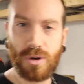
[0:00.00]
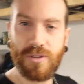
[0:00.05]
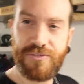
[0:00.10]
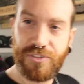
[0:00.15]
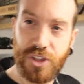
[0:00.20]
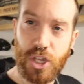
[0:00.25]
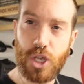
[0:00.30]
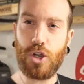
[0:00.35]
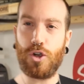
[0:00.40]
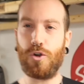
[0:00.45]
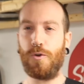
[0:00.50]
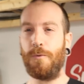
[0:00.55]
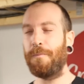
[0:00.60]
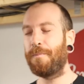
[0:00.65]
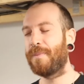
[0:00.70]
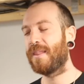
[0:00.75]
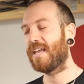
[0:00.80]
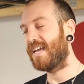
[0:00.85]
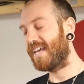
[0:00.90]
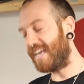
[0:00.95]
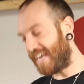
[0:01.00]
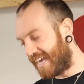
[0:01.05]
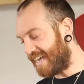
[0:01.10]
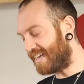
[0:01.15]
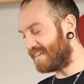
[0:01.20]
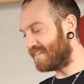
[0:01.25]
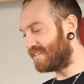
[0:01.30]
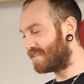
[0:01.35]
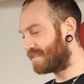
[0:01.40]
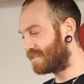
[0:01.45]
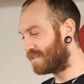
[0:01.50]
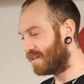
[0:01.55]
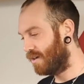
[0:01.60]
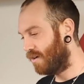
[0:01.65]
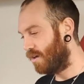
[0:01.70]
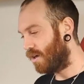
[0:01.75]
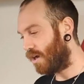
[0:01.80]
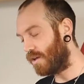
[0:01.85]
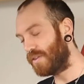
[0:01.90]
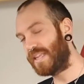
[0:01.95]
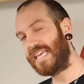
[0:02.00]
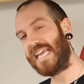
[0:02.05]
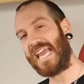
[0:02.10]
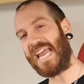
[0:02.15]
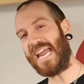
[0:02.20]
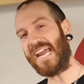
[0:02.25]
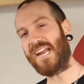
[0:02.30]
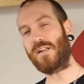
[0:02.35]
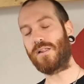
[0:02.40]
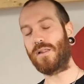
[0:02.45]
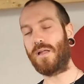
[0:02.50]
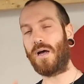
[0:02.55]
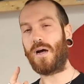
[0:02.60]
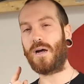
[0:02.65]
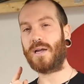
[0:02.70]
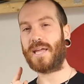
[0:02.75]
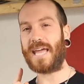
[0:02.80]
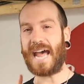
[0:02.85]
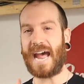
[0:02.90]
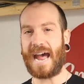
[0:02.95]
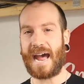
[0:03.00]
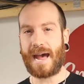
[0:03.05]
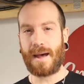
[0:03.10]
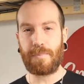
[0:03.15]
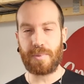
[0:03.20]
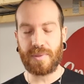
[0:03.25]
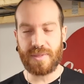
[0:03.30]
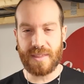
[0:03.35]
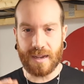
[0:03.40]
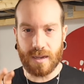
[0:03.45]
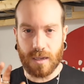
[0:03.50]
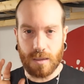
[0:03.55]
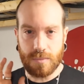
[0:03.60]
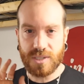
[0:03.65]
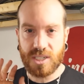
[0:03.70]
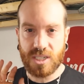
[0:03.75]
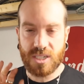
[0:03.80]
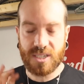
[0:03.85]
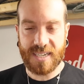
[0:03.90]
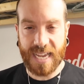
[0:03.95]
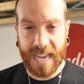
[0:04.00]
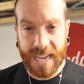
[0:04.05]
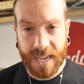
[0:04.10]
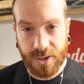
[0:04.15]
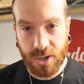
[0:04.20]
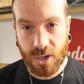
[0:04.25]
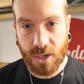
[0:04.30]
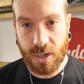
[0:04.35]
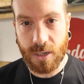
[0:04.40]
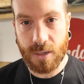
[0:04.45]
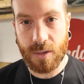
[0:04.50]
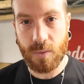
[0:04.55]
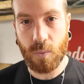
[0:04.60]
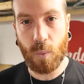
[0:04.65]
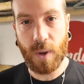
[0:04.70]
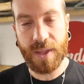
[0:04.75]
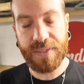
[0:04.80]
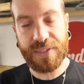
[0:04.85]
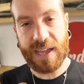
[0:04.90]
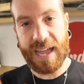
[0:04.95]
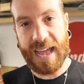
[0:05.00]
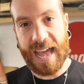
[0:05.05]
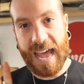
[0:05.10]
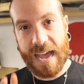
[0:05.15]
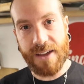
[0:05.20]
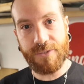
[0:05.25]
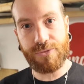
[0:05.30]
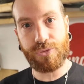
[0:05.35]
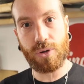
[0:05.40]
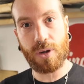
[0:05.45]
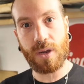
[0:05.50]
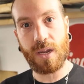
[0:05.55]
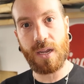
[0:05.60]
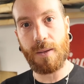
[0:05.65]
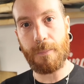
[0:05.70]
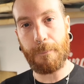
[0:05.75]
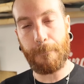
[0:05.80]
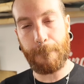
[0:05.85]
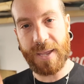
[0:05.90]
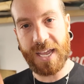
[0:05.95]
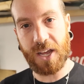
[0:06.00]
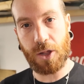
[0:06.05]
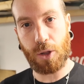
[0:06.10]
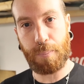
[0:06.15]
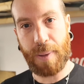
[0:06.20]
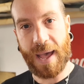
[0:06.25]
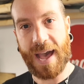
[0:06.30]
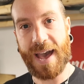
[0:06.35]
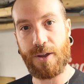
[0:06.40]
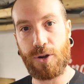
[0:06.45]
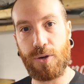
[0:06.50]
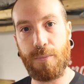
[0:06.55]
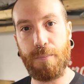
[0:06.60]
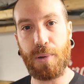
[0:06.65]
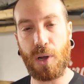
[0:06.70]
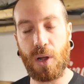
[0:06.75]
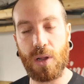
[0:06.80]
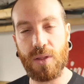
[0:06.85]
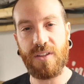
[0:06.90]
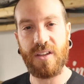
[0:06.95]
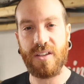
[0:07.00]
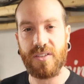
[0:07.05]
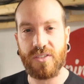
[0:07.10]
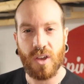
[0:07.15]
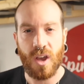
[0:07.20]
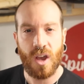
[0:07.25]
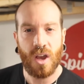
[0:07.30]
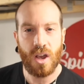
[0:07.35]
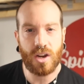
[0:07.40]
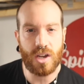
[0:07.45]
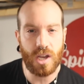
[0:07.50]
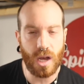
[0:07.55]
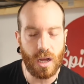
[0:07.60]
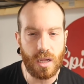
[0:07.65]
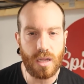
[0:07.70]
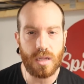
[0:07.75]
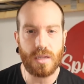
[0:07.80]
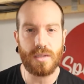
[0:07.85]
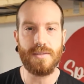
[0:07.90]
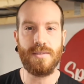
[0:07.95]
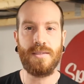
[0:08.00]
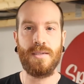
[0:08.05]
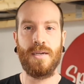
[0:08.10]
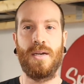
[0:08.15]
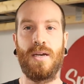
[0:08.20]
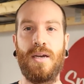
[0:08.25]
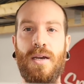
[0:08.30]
review is on the analog app that comes standard with every male pattern baldness called